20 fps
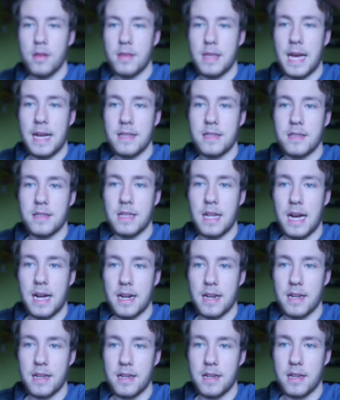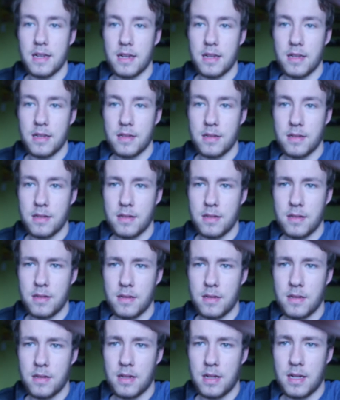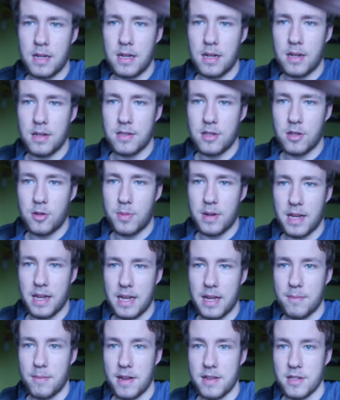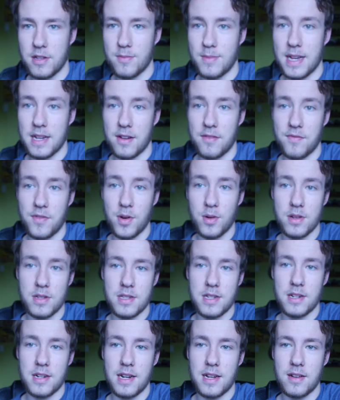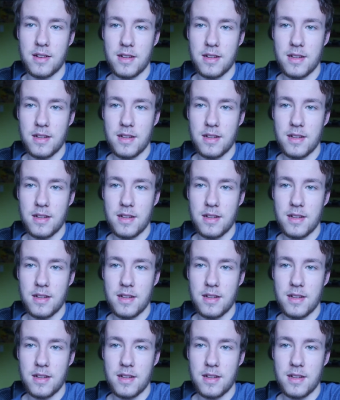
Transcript: That's not good. Uh, let's hope I can get myself back in focus here now.